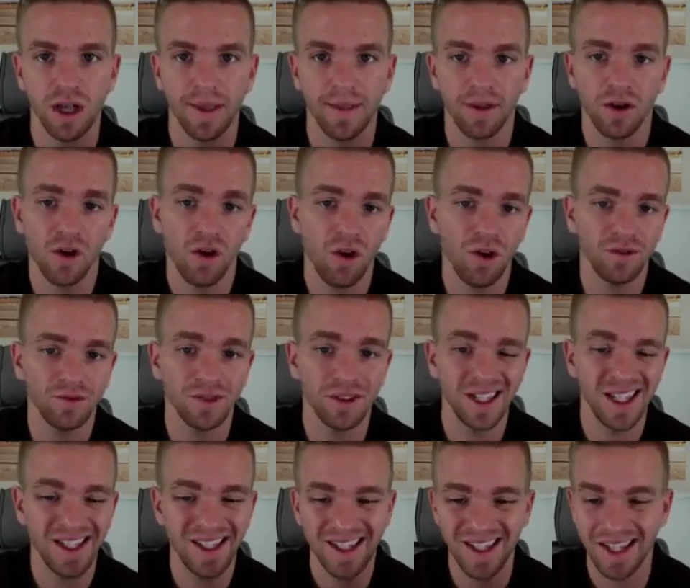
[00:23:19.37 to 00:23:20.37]
And they're all
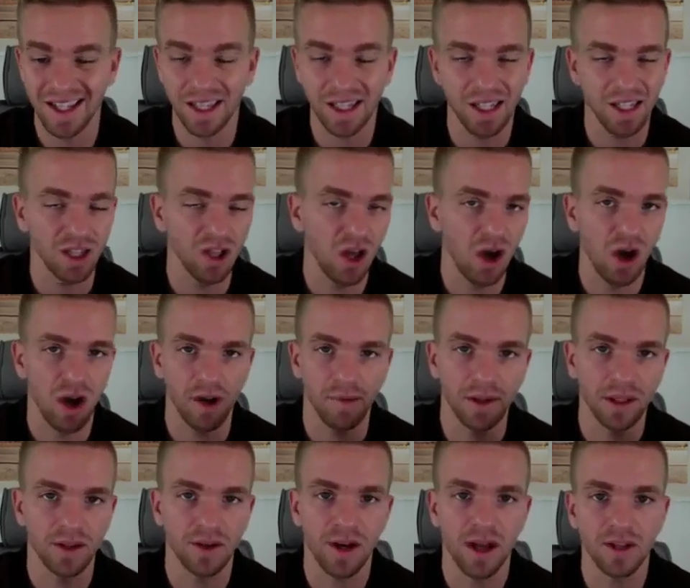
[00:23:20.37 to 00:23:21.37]
decently long. I
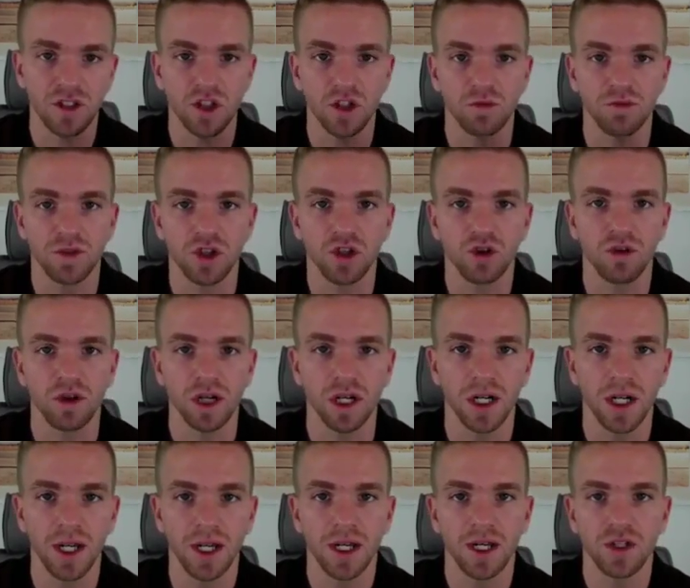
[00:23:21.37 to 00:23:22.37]
mean, they're not super
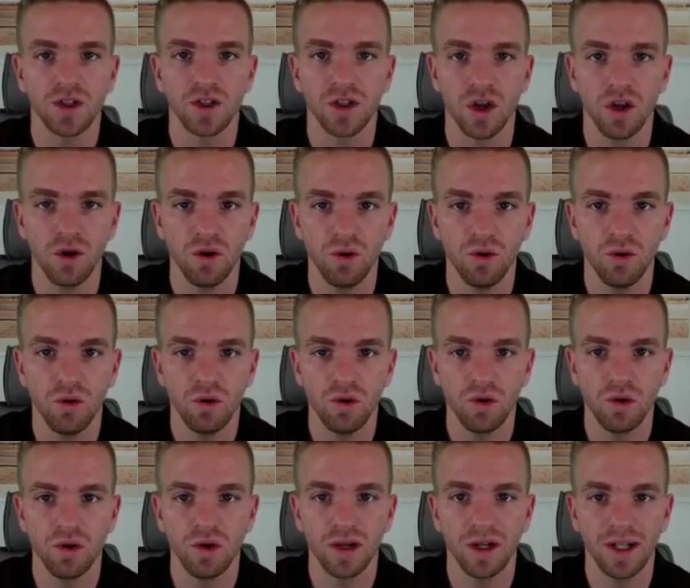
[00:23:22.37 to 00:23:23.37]
short. So
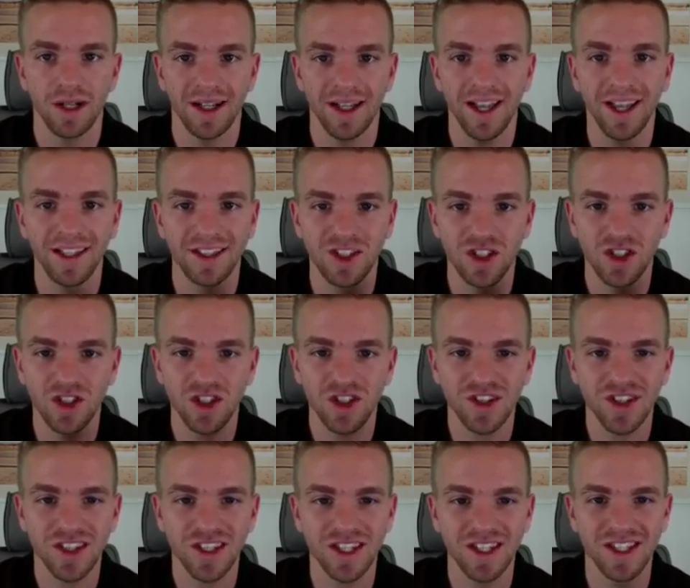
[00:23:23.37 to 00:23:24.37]
it's
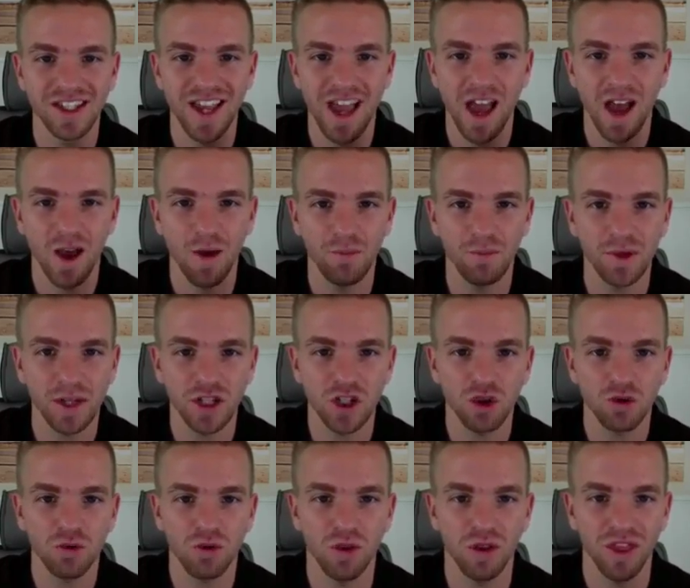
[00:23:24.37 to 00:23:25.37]
just this
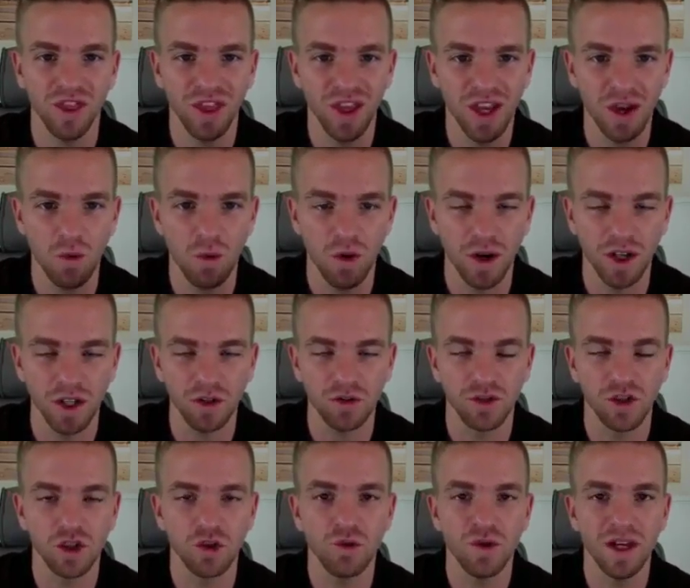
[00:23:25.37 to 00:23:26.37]
habitual thing where
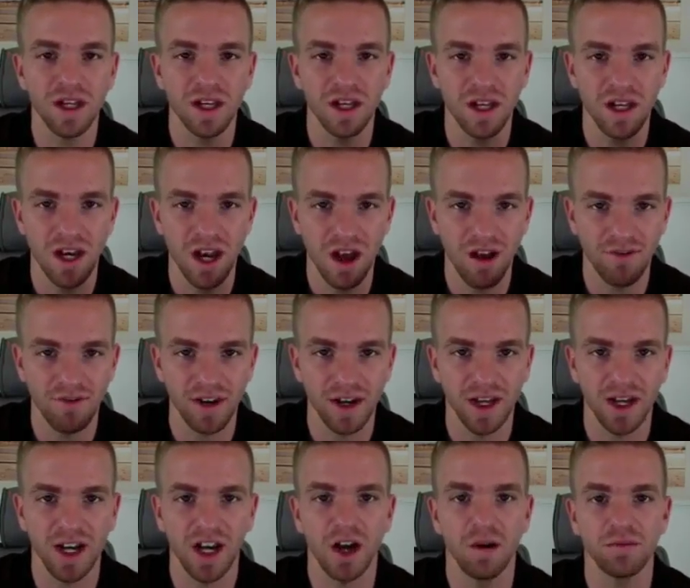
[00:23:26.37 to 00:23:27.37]
you do it enough
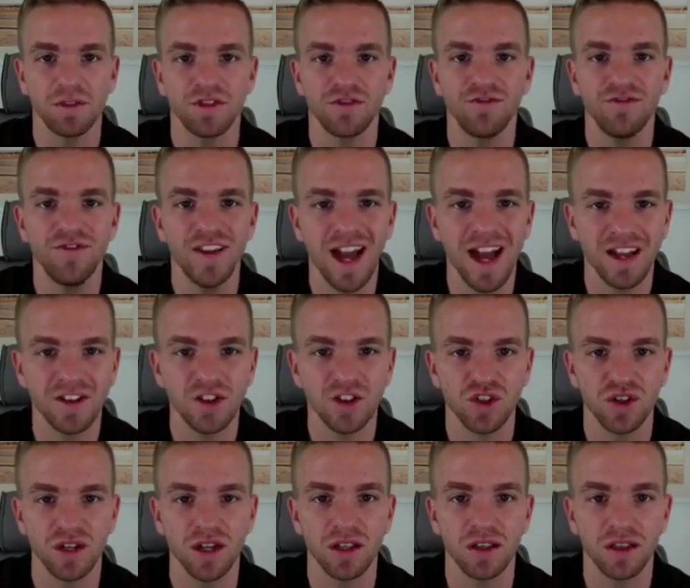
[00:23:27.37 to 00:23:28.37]
and it comes
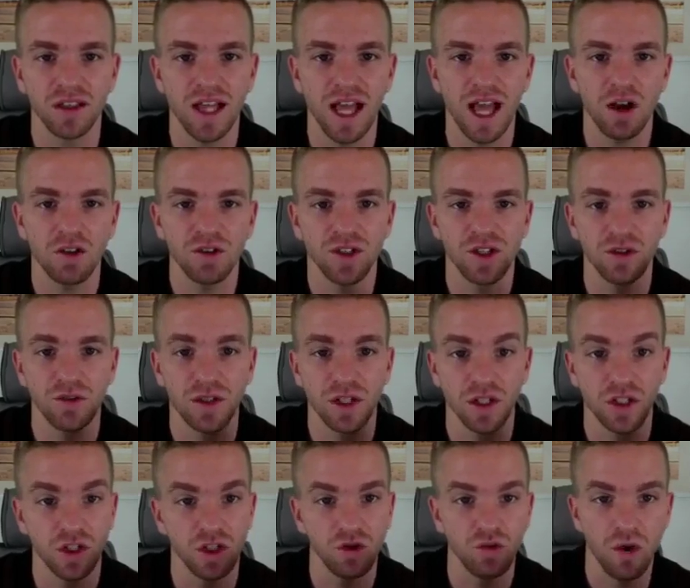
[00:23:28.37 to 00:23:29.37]
faster and it allows you
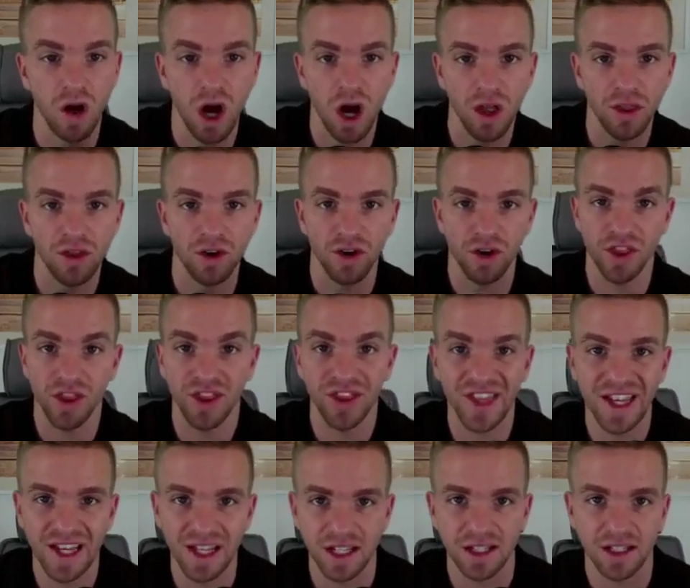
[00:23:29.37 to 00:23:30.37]
to do other
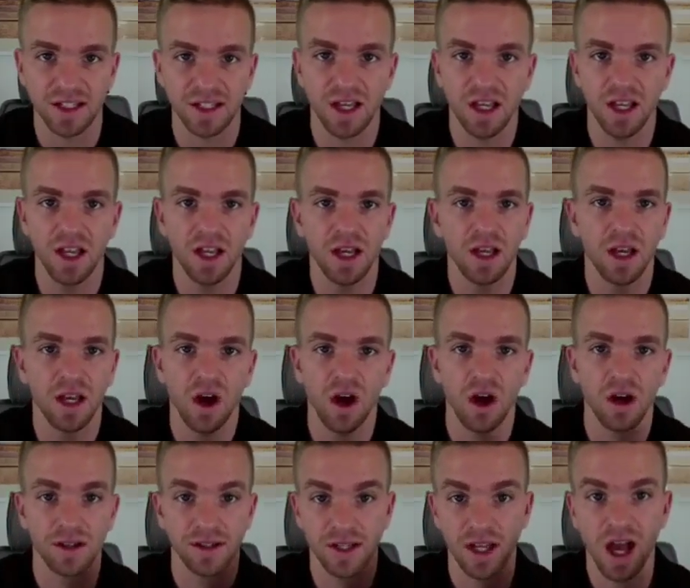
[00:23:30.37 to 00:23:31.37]
things
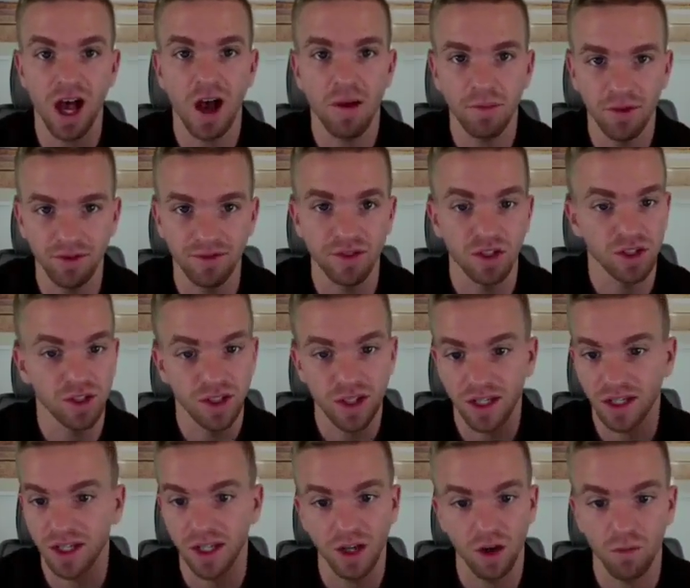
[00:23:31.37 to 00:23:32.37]
on top of
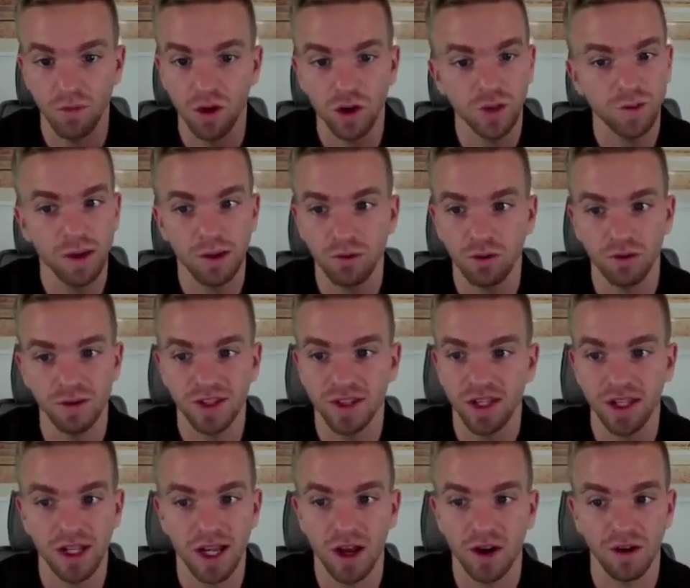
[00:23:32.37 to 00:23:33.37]
just, you know, most people would
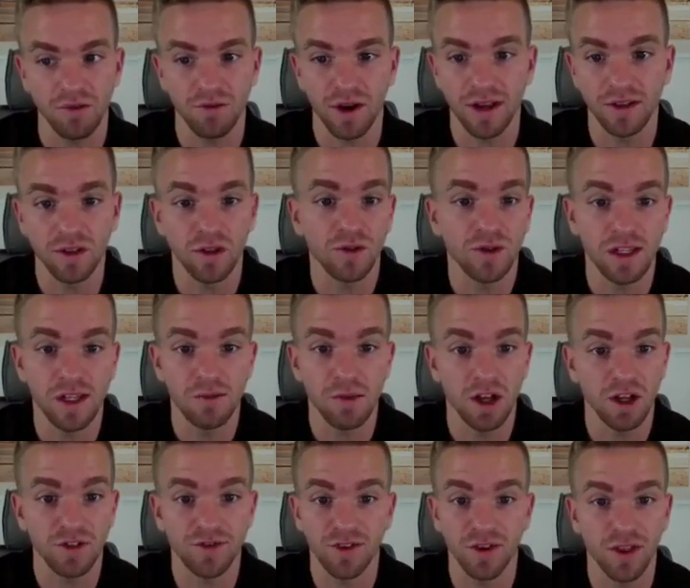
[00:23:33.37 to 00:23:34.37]
sit down and write those
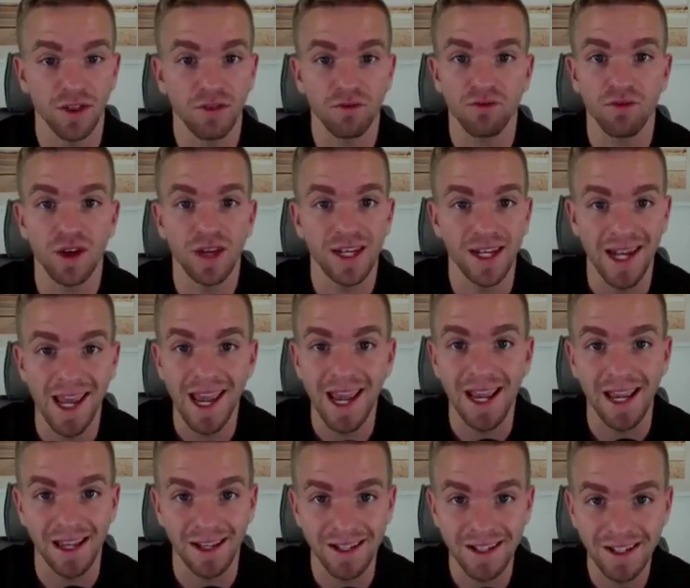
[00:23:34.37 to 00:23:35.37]
emails for 3
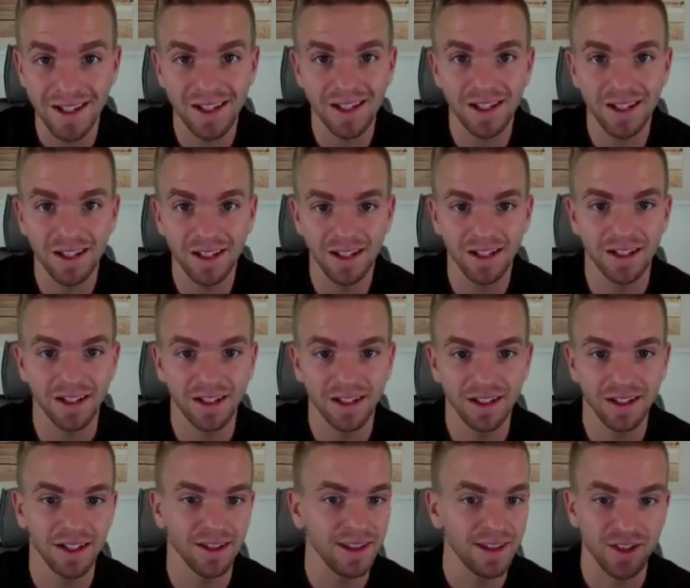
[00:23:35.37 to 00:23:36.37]
days.
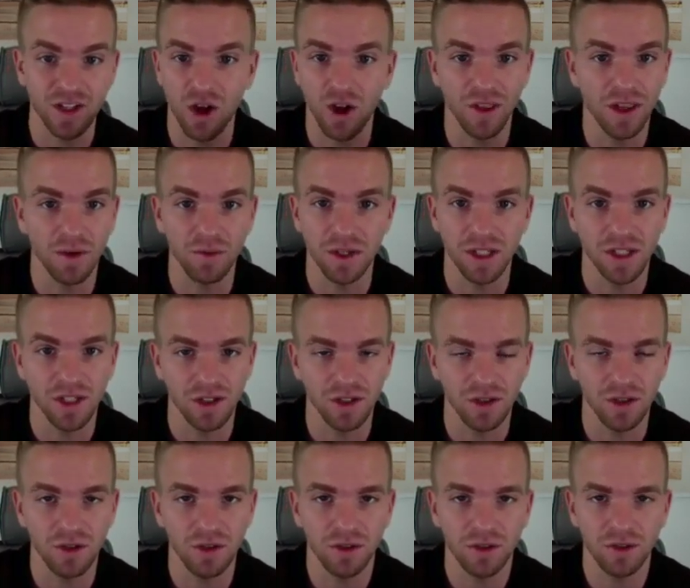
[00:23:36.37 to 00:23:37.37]
That's all they would
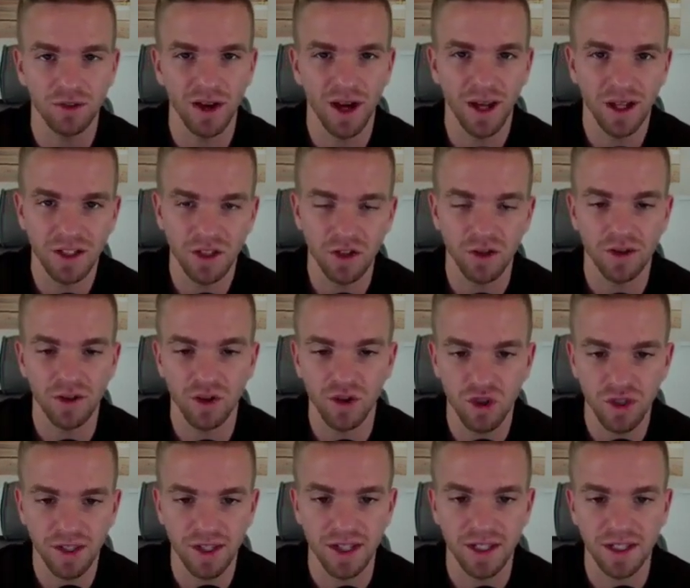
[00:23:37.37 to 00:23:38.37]
do, right? So
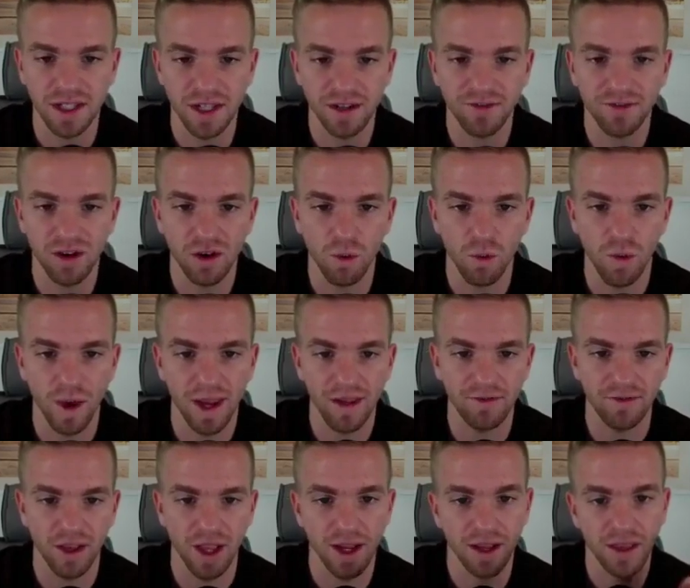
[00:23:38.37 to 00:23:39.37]
there's just a different
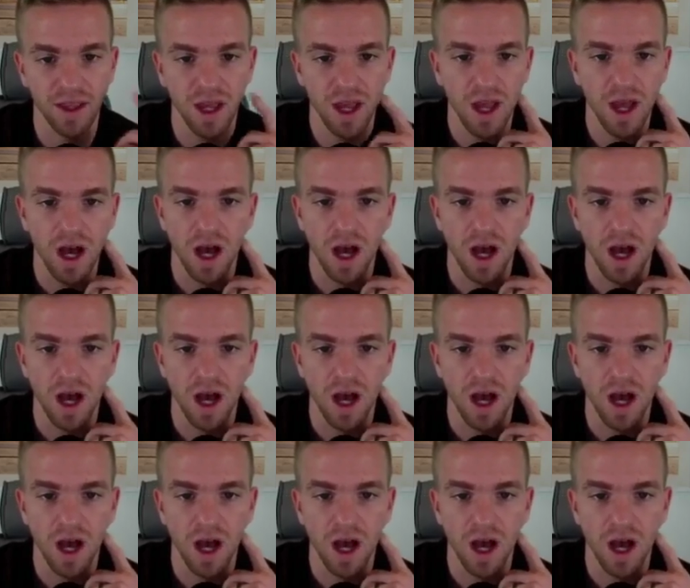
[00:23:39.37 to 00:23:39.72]
wavelength.